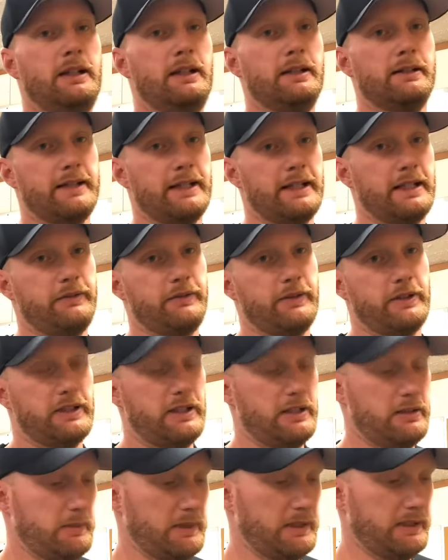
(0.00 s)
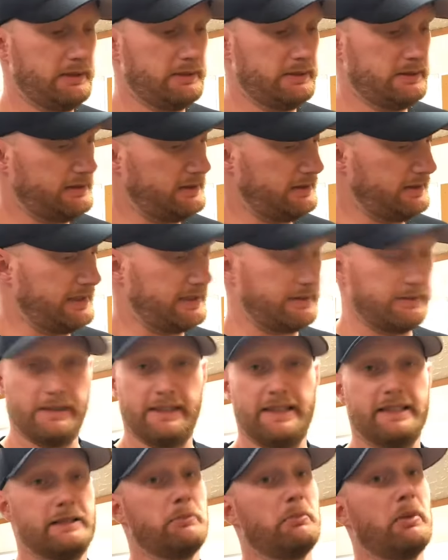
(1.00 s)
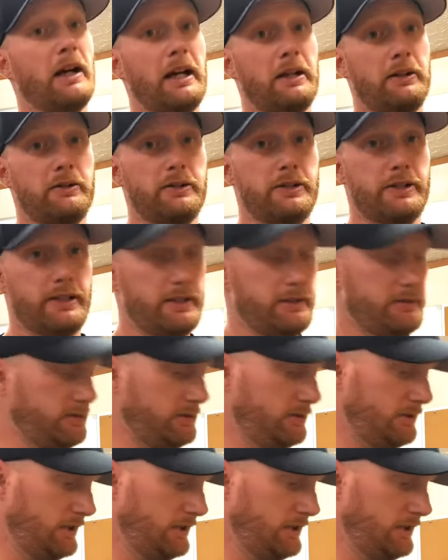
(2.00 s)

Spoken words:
thank you for coming. It's a brand new channel.